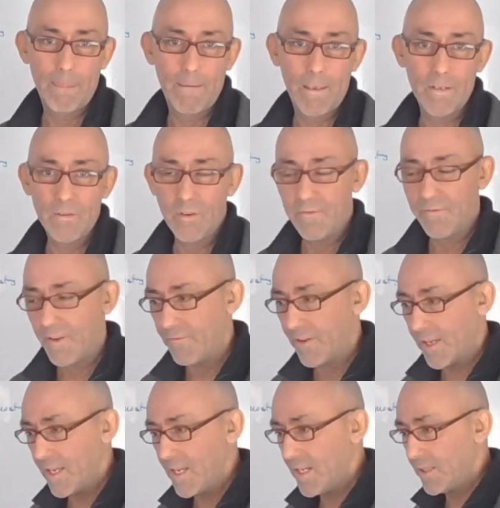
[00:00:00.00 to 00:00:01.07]
Okay, so if a
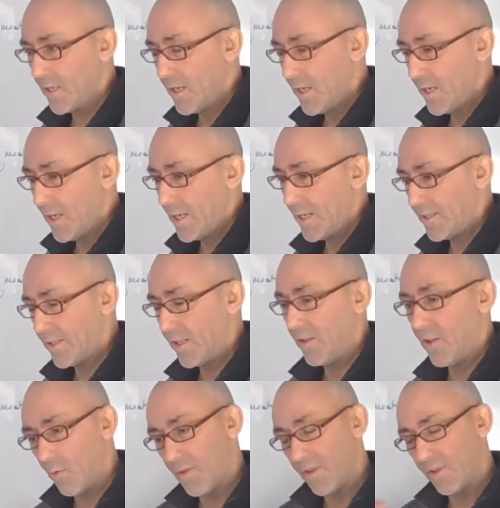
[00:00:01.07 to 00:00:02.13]
kid is
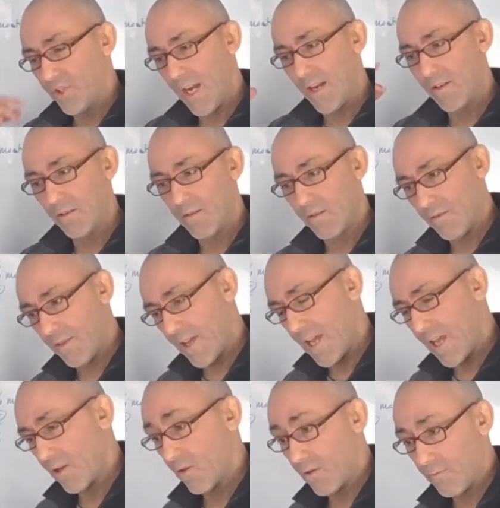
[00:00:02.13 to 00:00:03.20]
sitting there with a gender
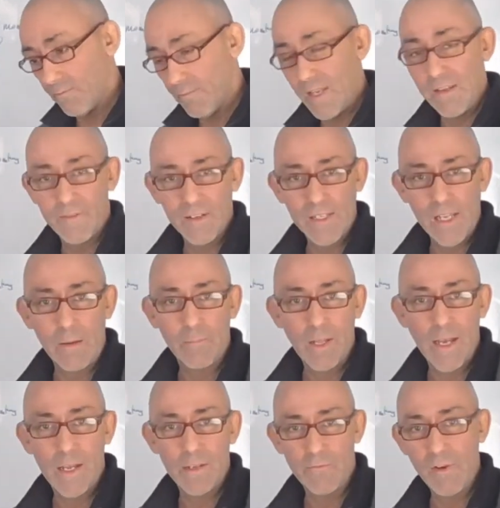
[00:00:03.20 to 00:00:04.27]
thing, or me, for example,
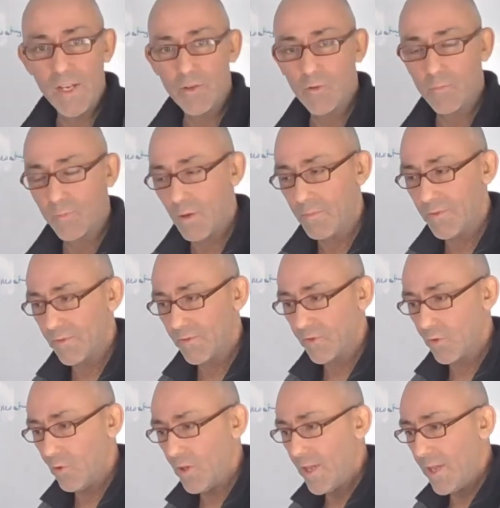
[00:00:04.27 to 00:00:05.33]
I had racial problems at
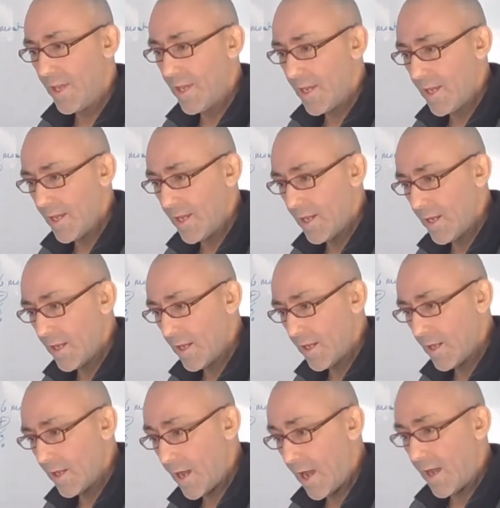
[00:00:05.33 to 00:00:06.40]
school,
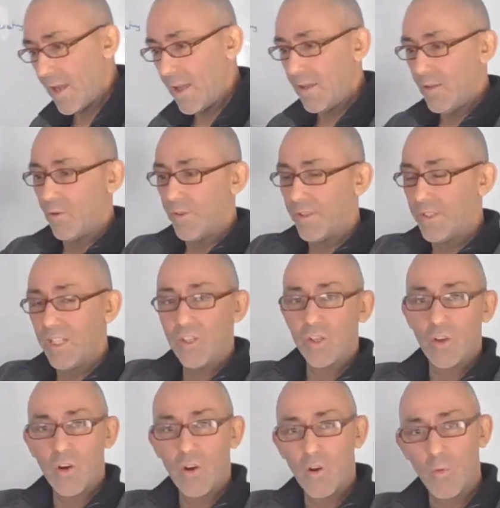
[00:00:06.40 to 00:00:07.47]
the
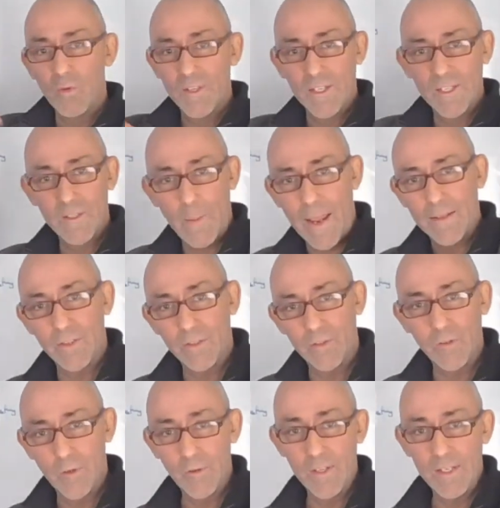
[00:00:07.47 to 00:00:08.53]
teacher was expected
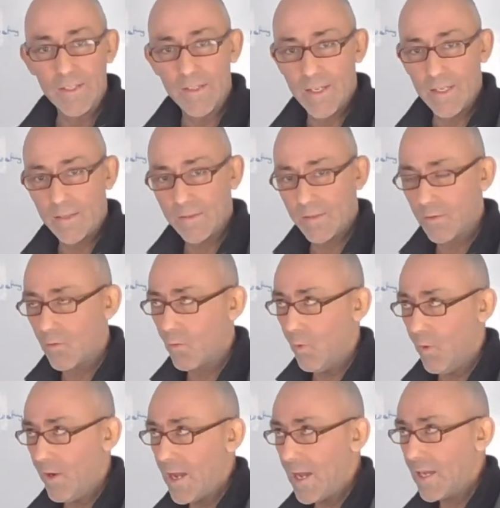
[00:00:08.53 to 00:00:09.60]
to do these things,
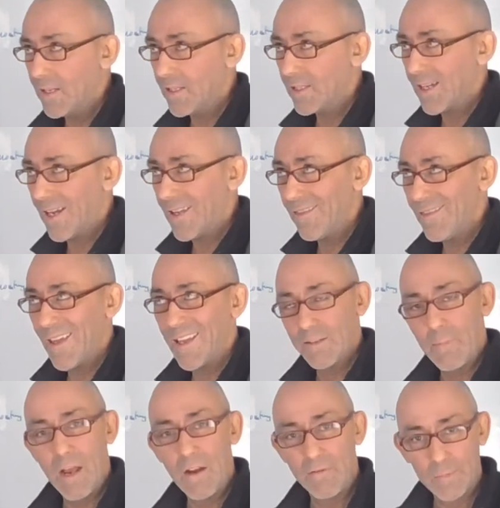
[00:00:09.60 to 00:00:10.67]
whereas I think it's
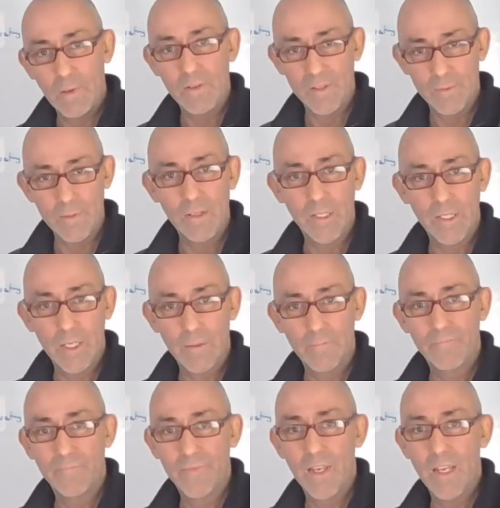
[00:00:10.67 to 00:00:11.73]
my responsibility
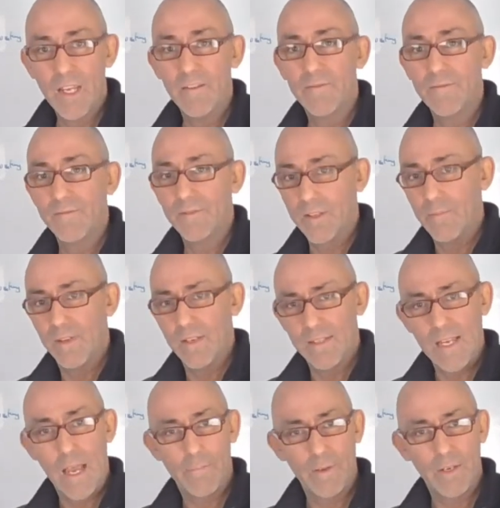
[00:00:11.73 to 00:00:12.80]
that if
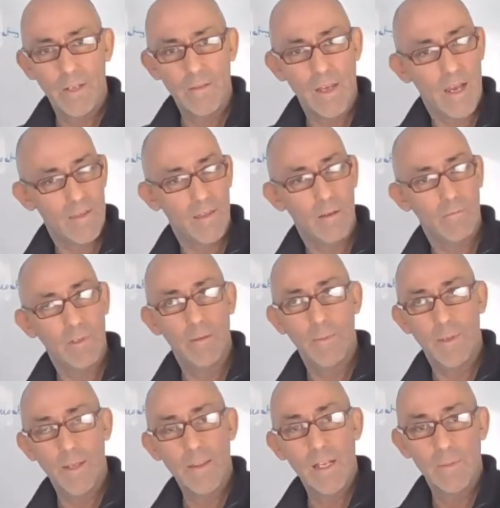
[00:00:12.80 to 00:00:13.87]
something's happening that I think, wait a
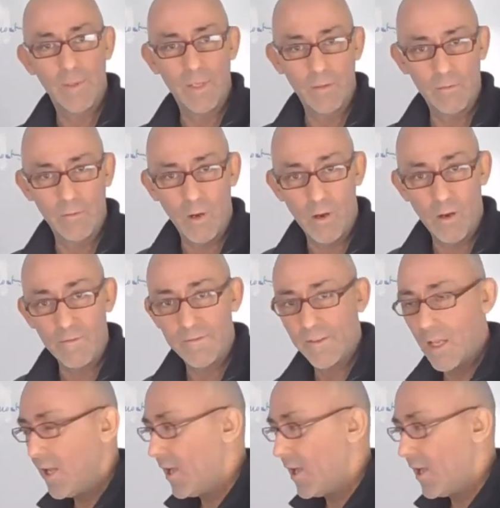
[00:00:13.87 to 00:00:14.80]
minute, that's a bit off,